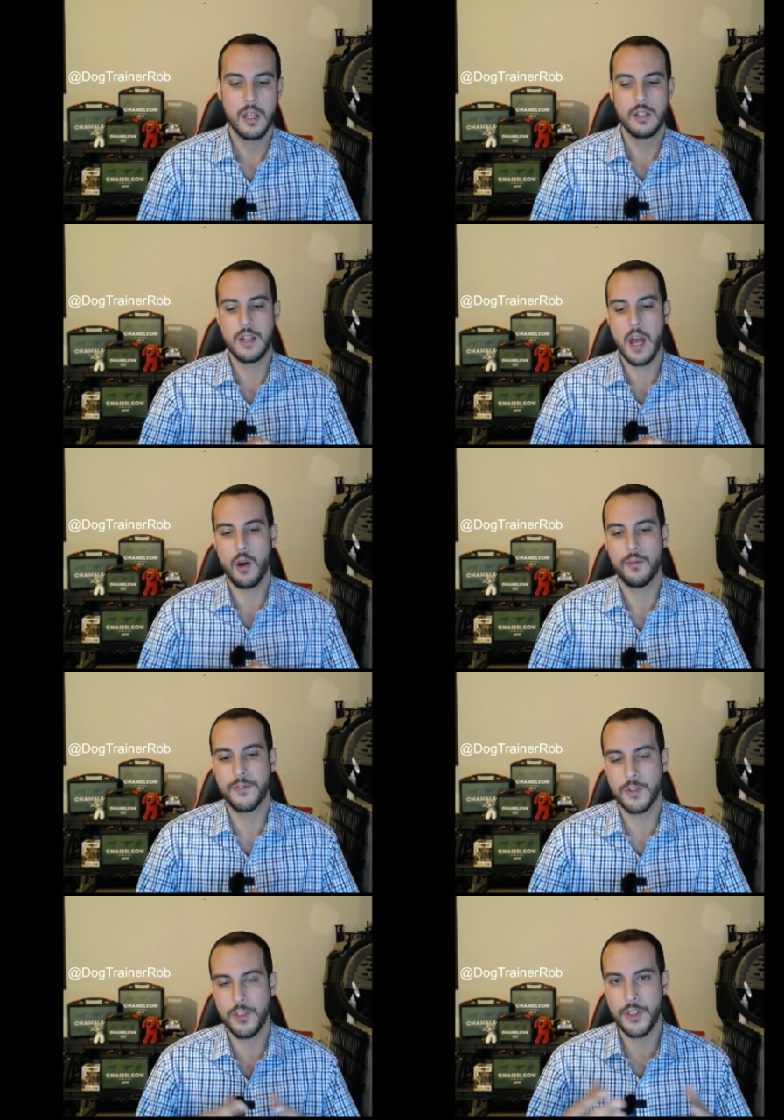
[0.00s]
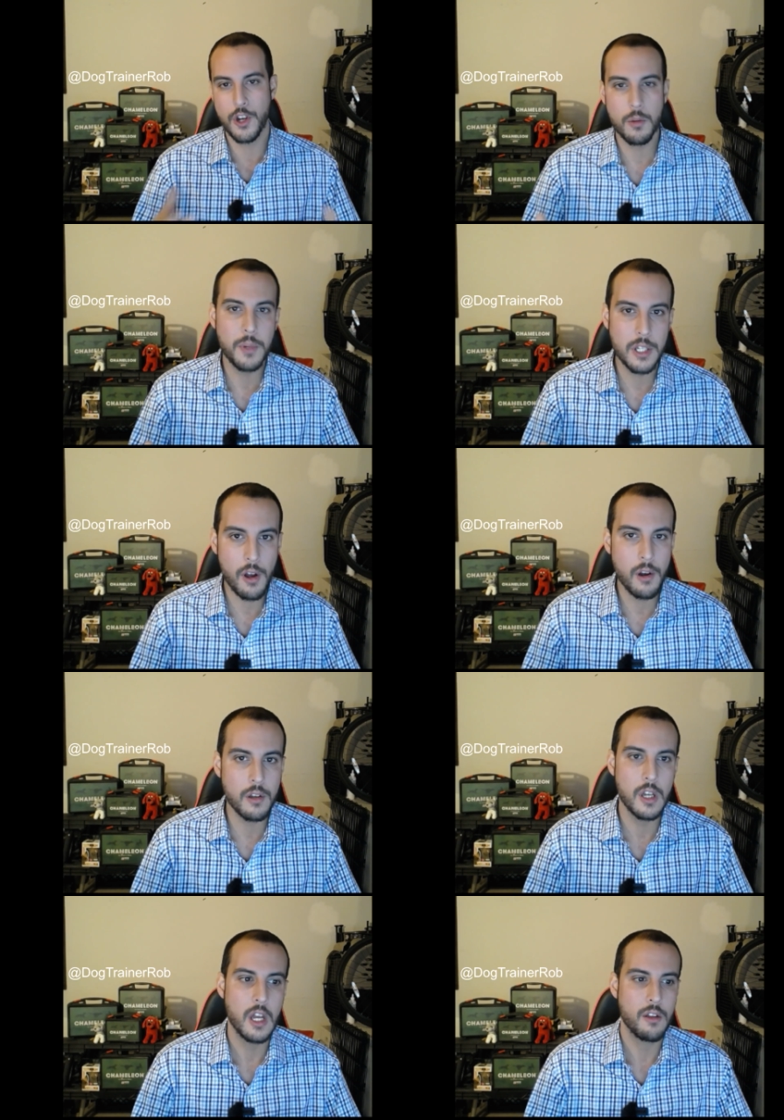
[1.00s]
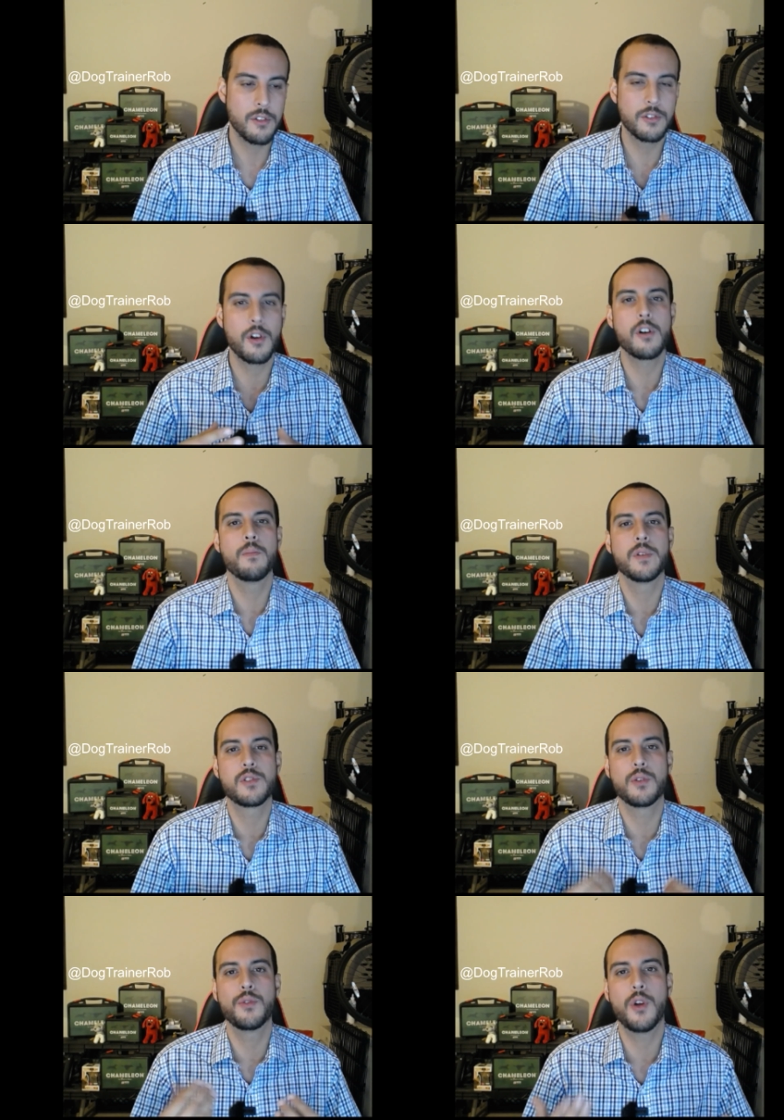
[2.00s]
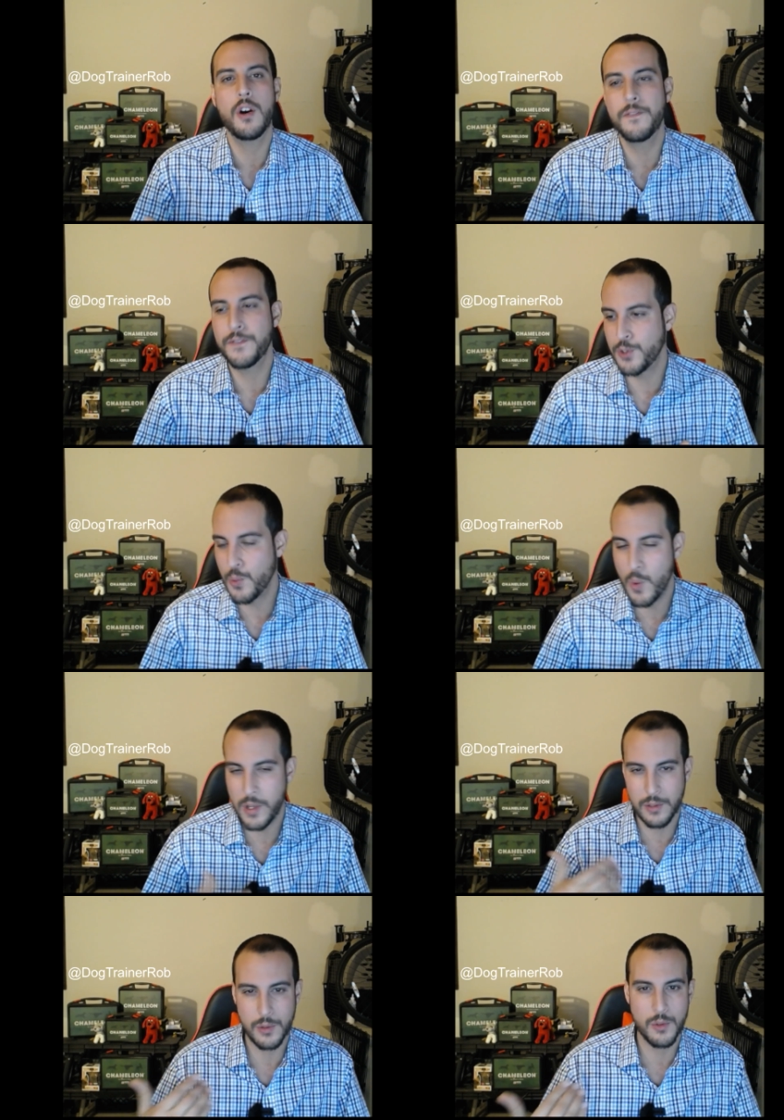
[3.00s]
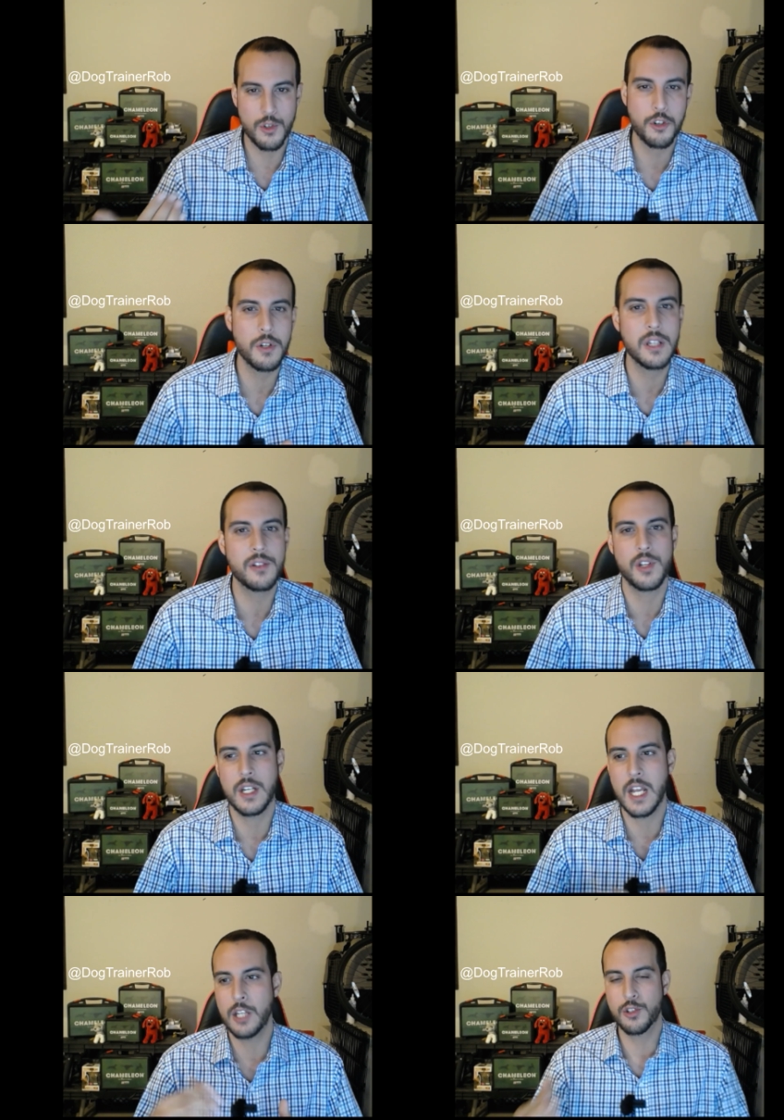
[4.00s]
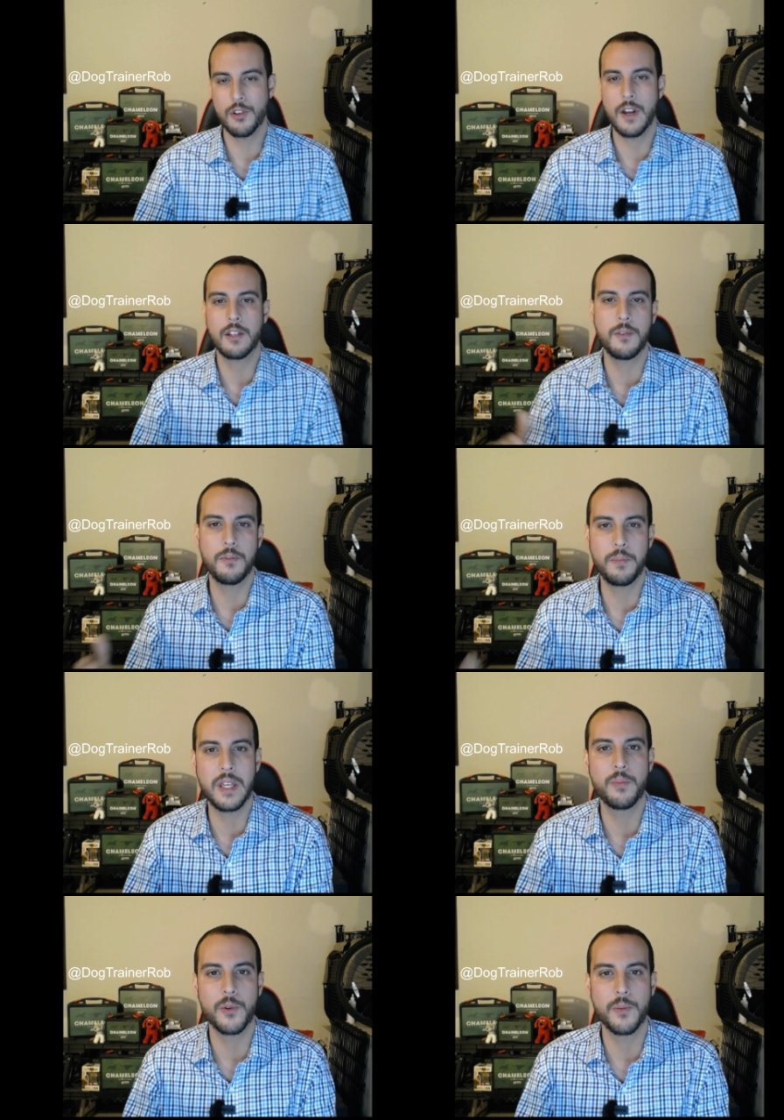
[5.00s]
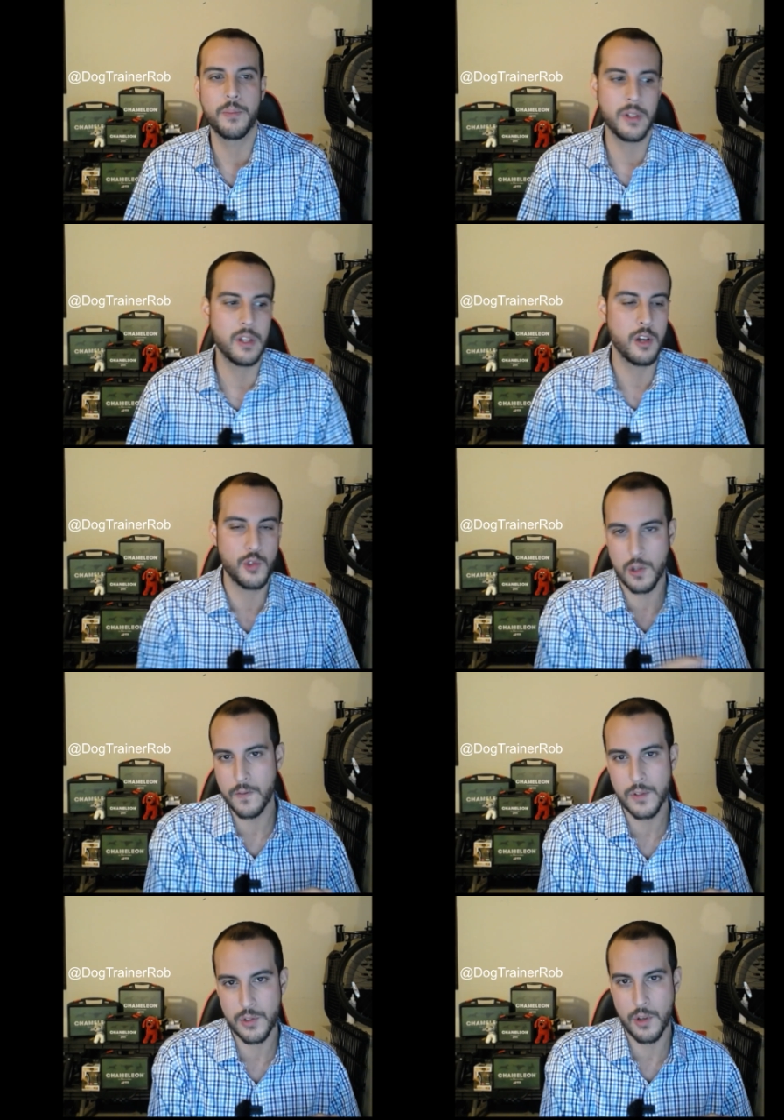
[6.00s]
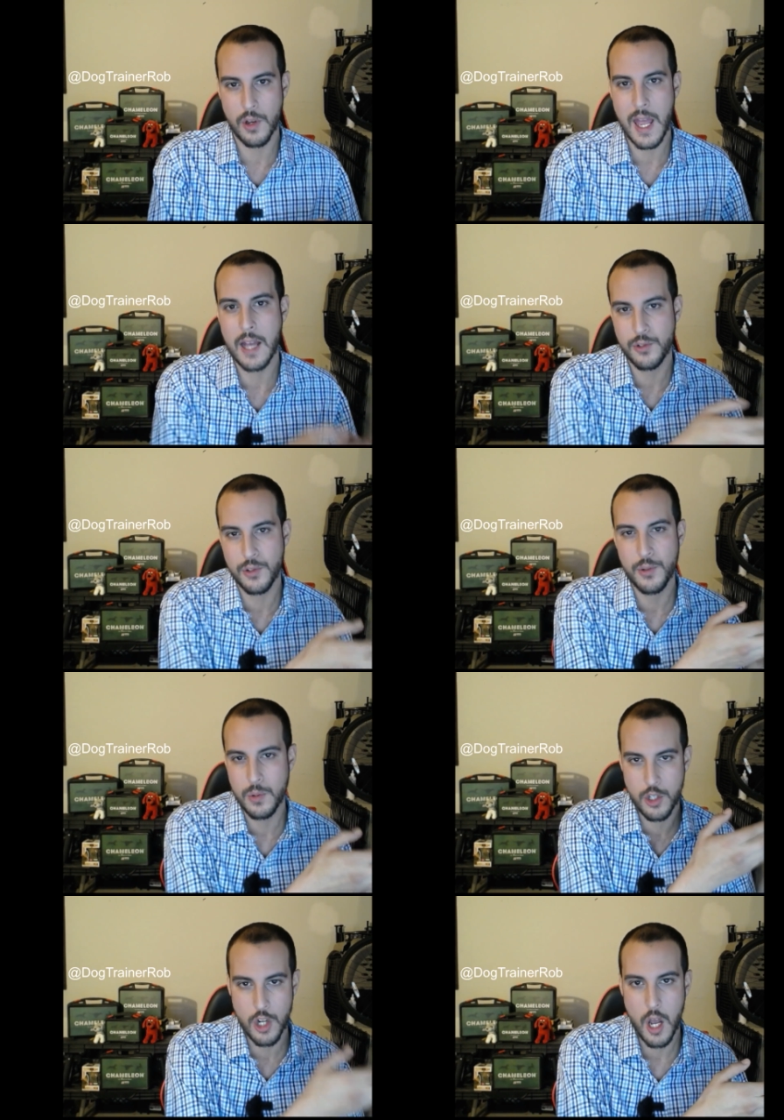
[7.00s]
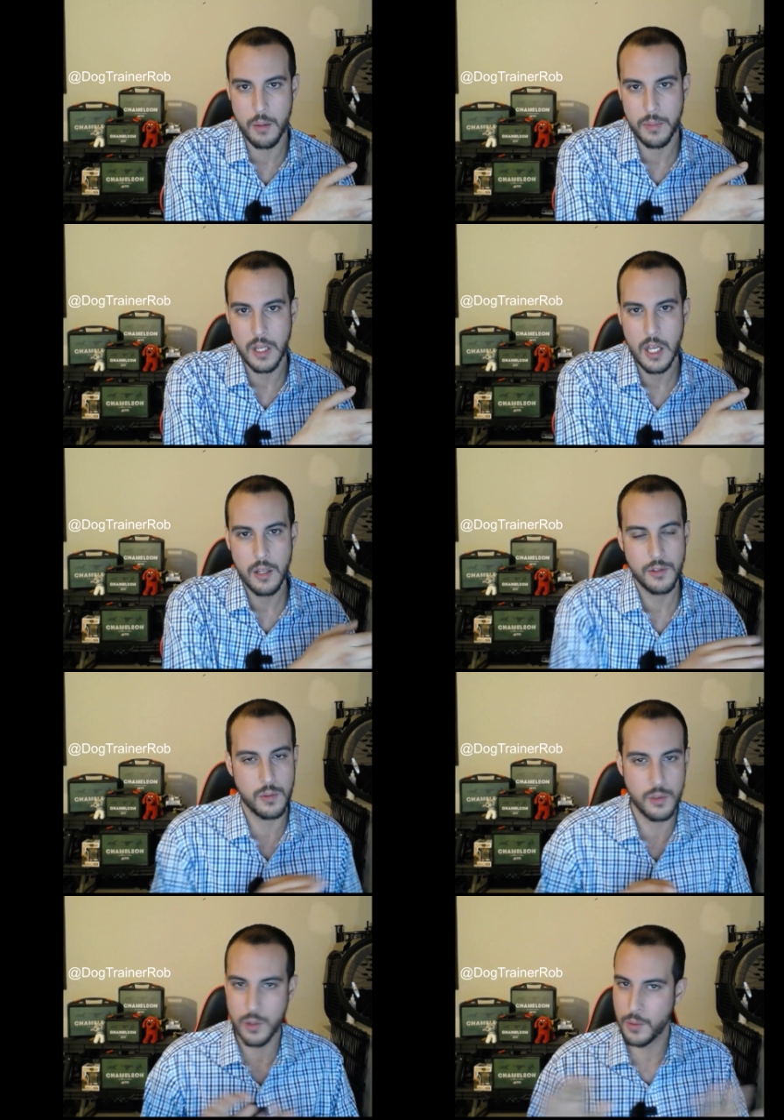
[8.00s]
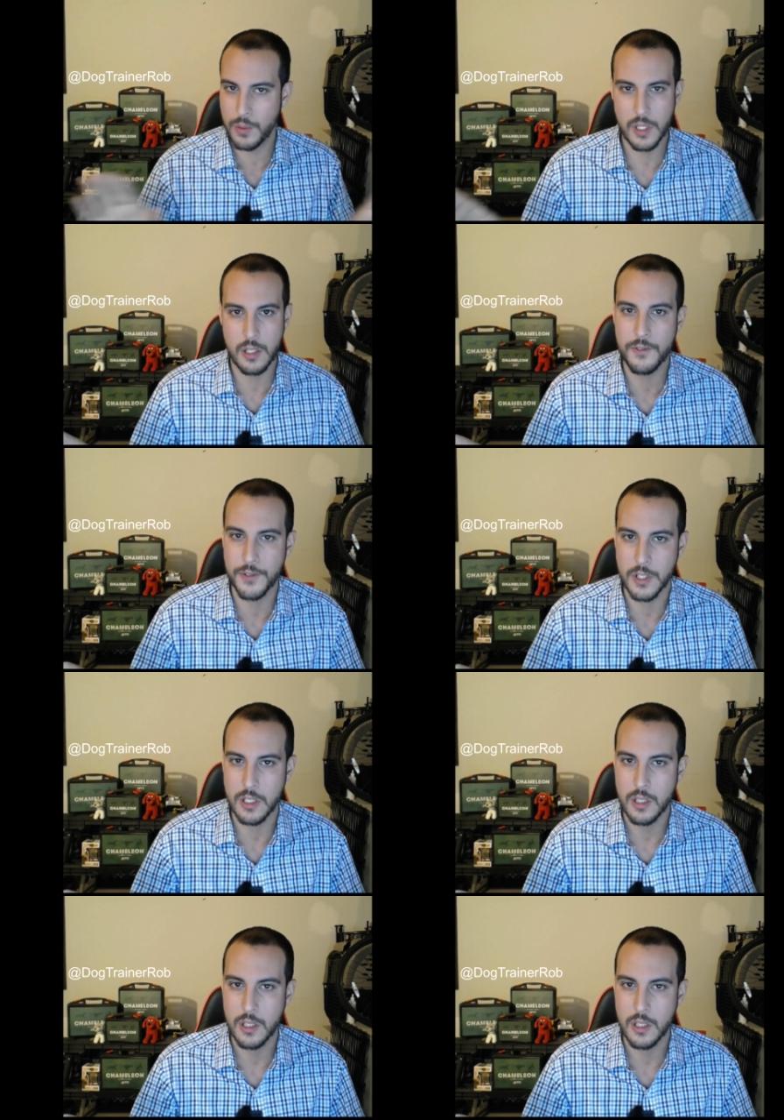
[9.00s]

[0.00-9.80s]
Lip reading: Now, for therapy dog, the dog must love to want to do tricks and interact with people, but a service dog has to do his job. So it's totally different.